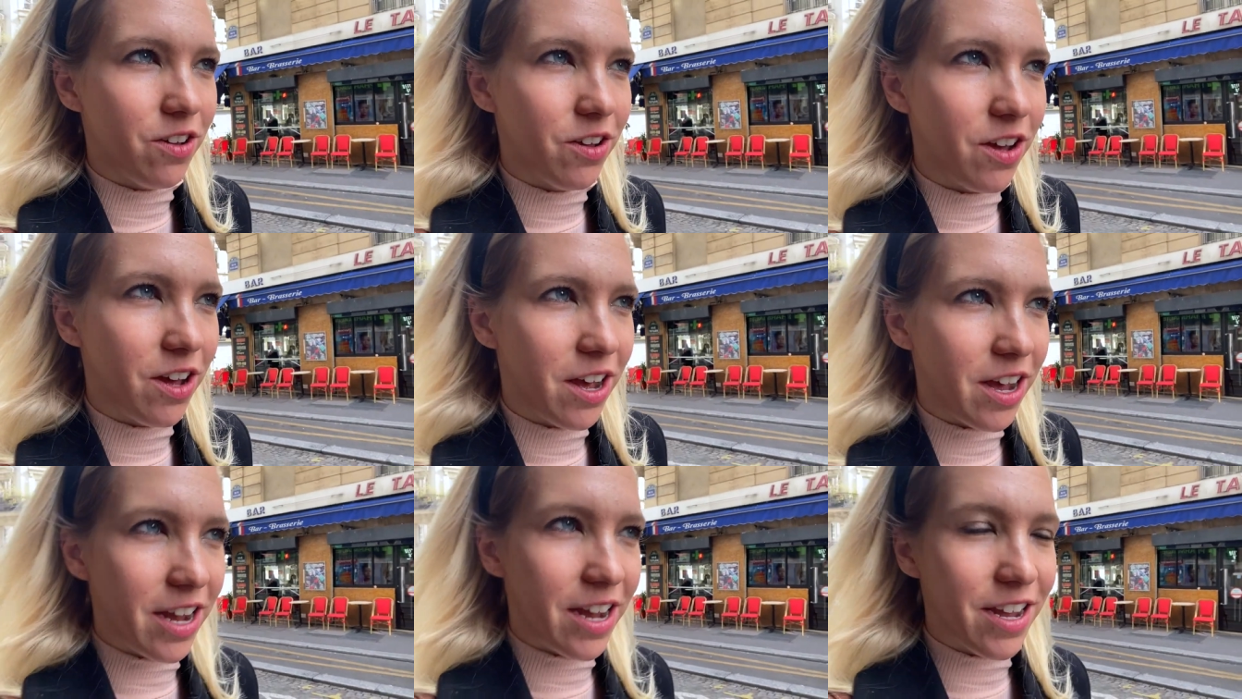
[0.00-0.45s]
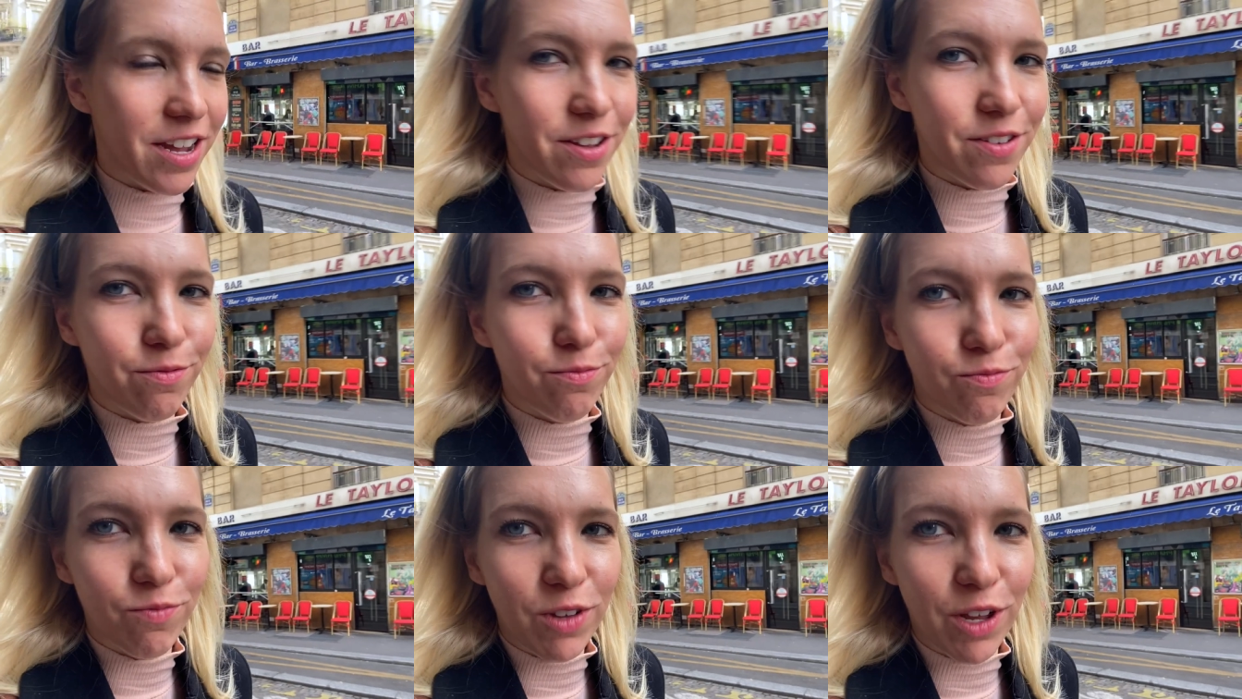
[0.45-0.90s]

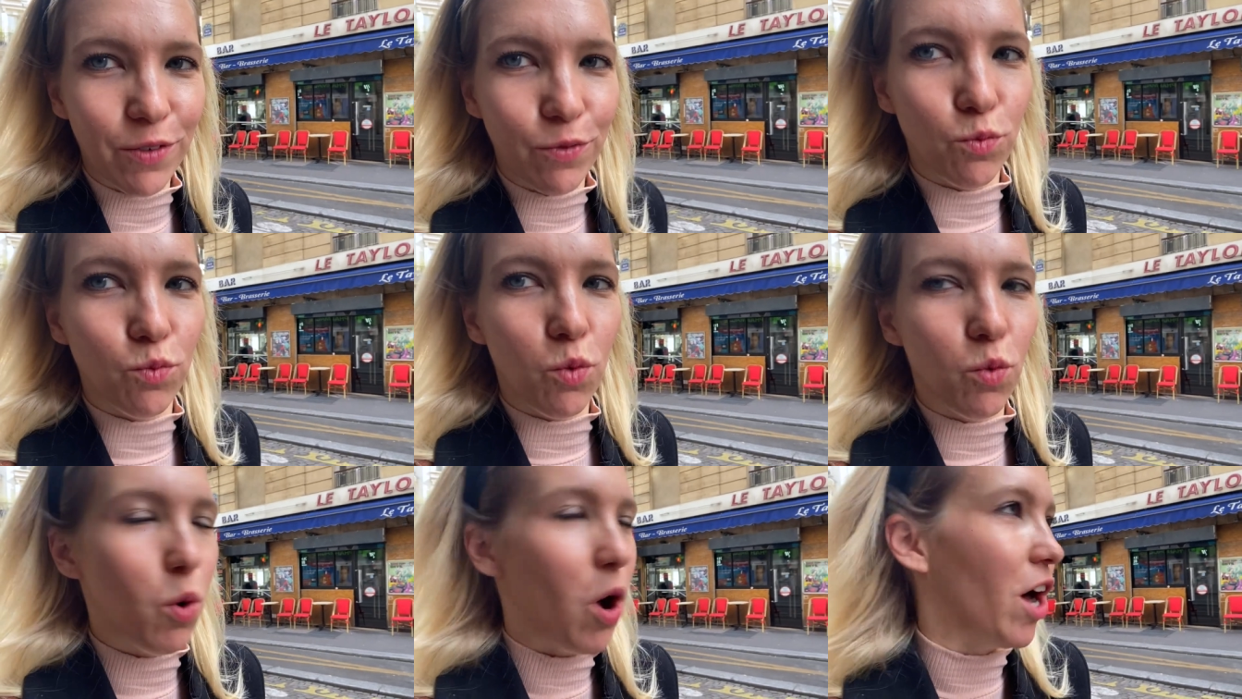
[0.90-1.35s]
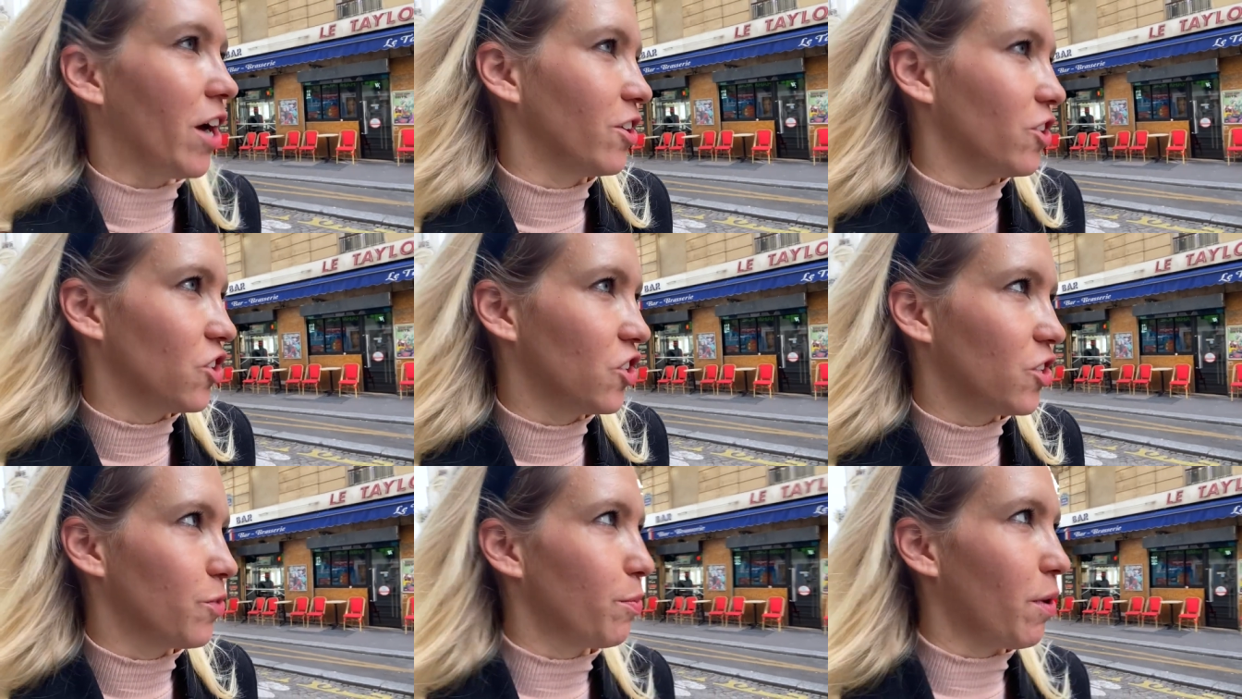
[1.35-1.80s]
I have
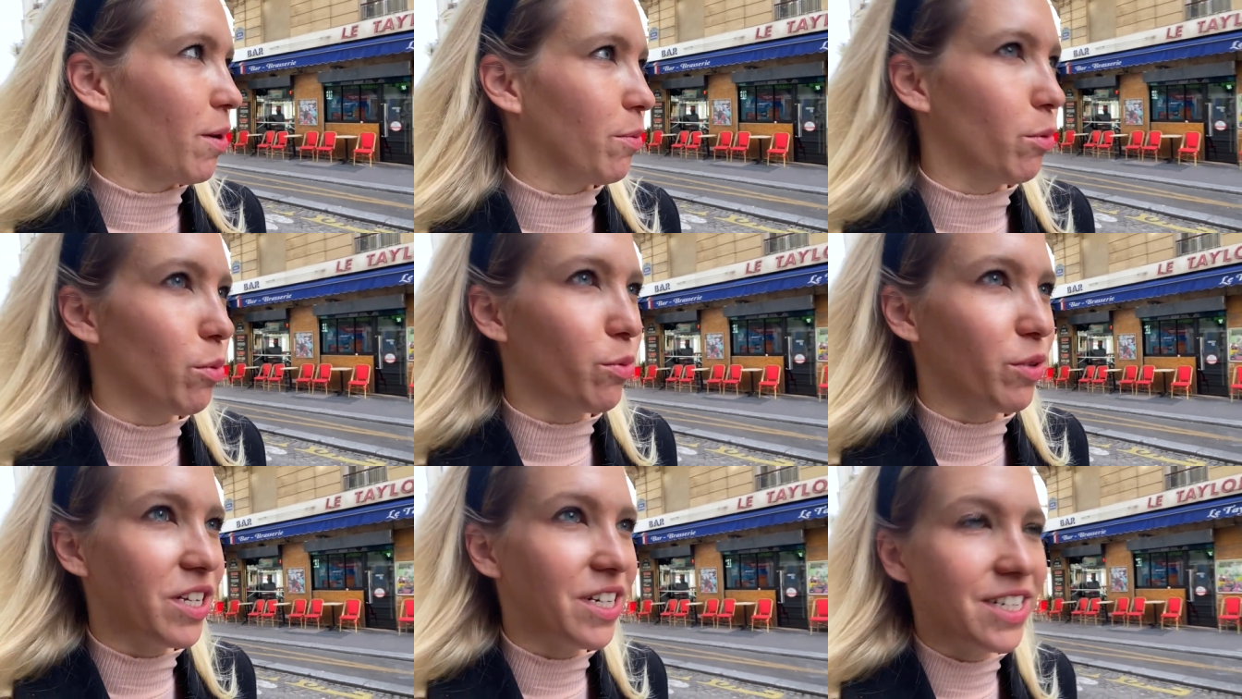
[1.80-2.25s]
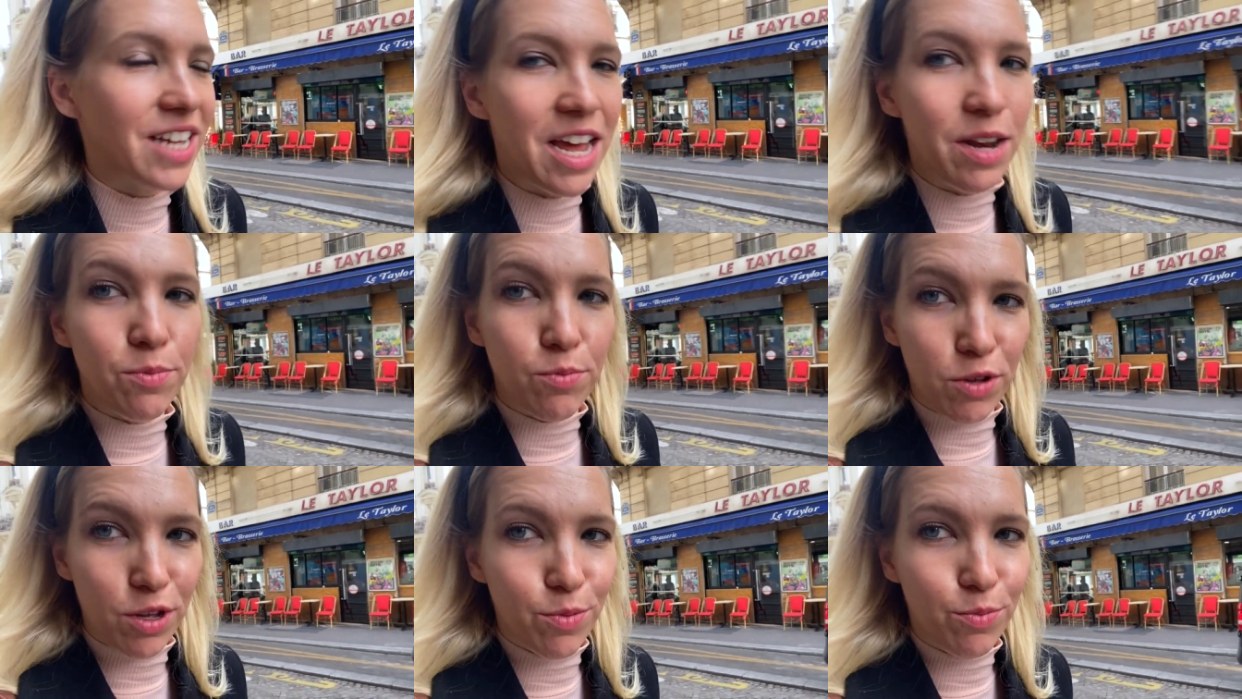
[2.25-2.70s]
watched probably
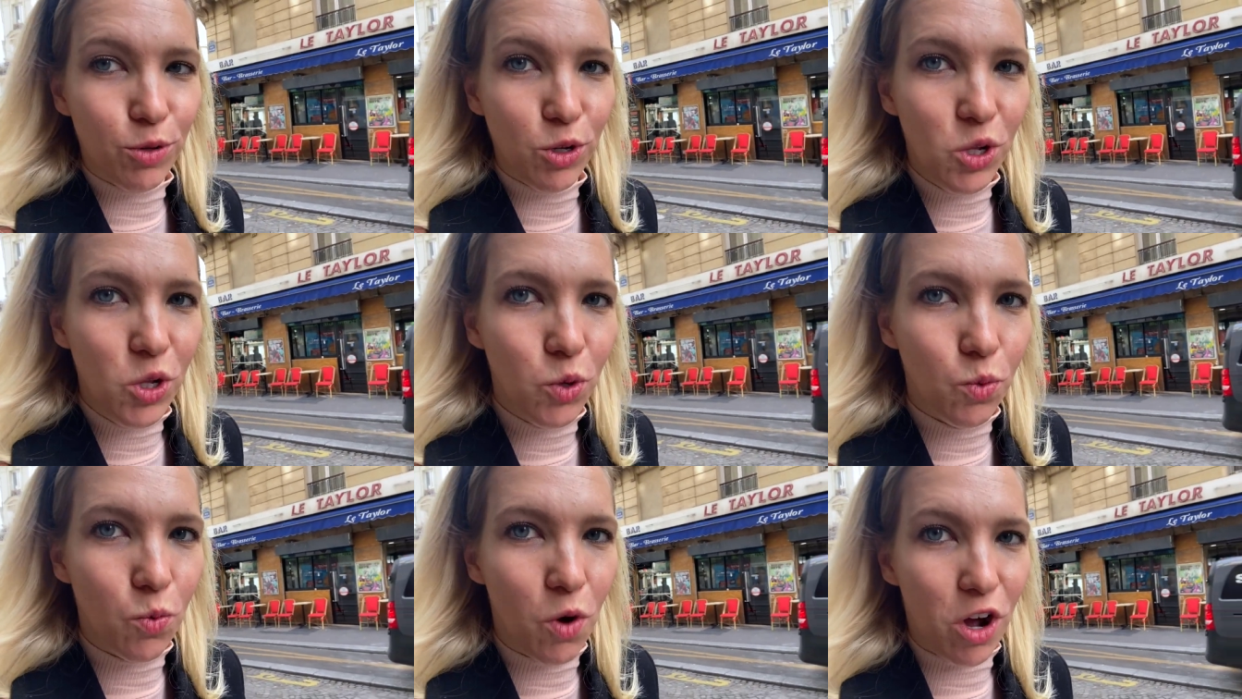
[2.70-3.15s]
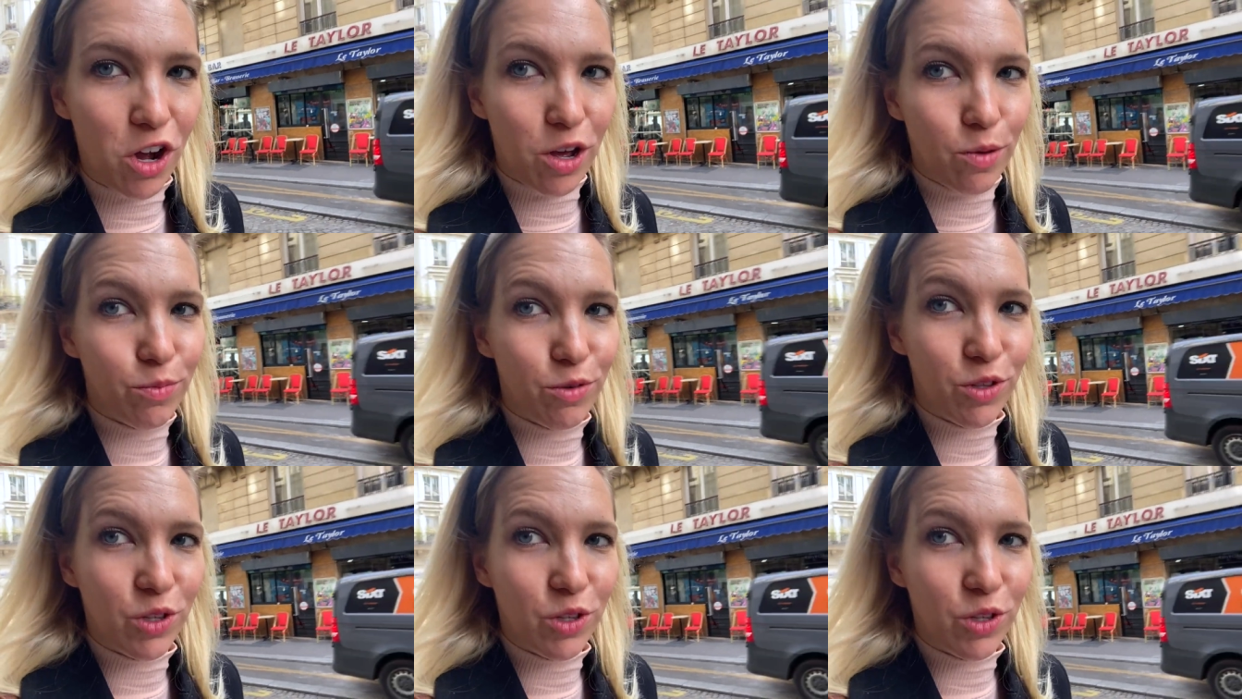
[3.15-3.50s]
ten people walk up to